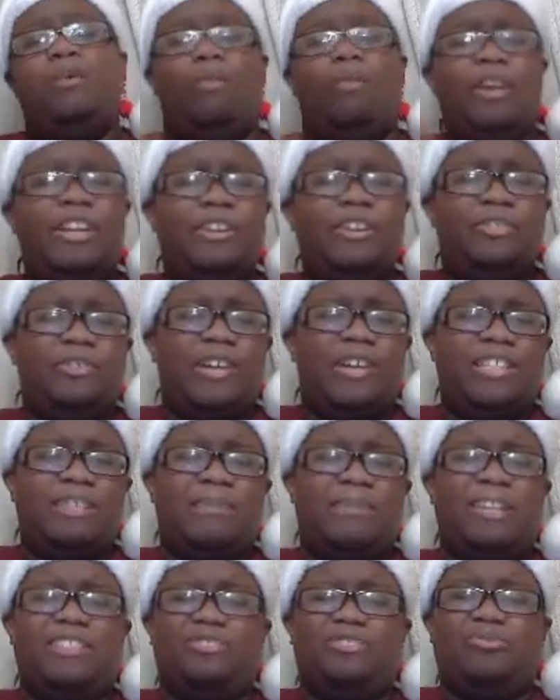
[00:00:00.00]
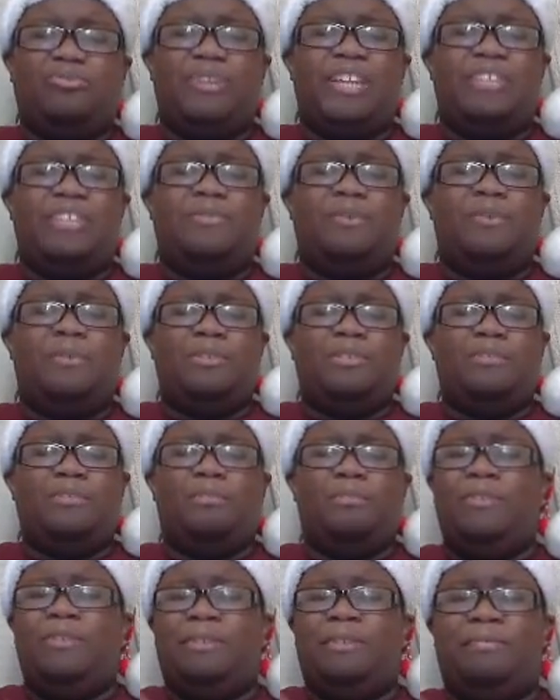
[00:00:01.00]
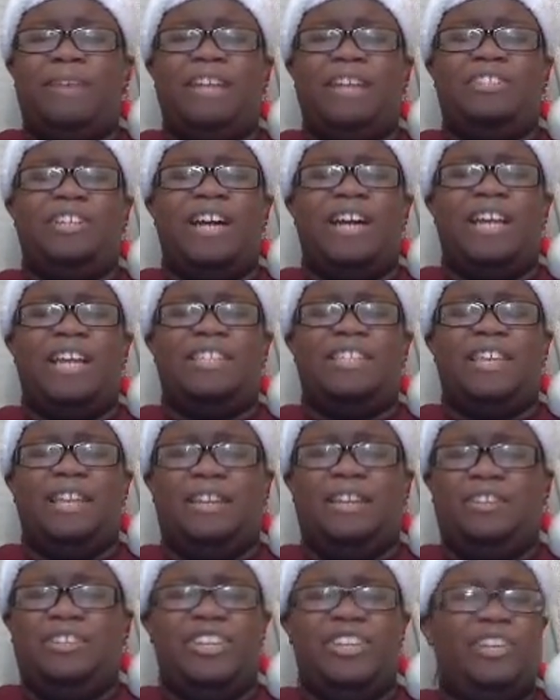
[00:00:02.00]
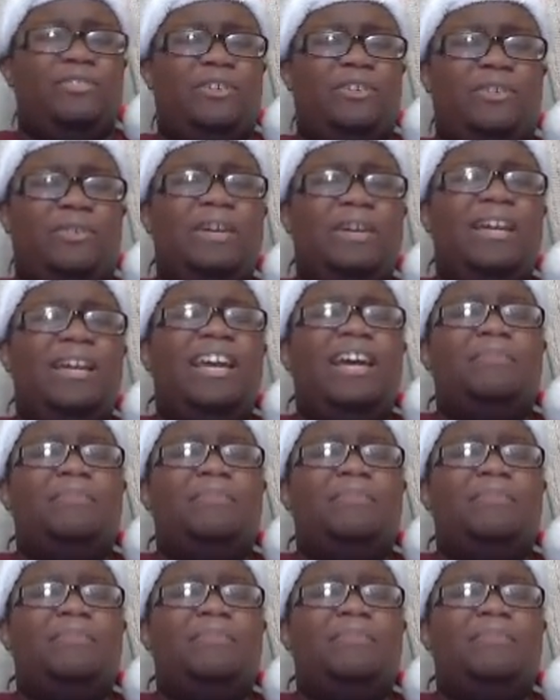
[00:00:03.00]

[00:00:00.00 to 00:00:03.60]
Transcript: what are your thoughts about the Transformers movie franchise in general?